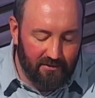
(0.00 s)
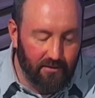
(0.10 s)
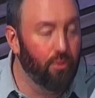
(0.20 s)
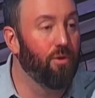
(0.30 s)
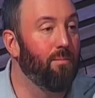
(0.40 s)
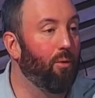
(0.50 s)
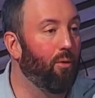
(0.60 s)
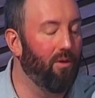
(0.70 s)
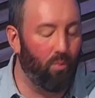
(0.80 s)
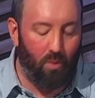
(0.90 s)
diluted
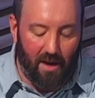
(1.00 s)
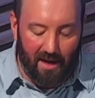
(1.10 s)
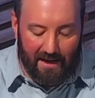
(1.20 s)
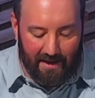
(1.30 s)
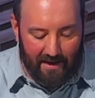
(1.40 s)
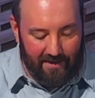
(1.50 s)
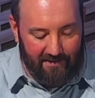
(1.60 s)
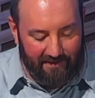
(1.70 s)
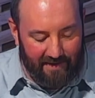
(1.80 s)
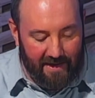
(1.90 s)
more than wine
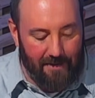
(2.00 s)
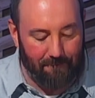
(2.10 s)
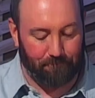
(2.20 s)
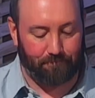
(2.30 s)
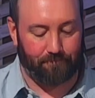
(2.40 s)
today.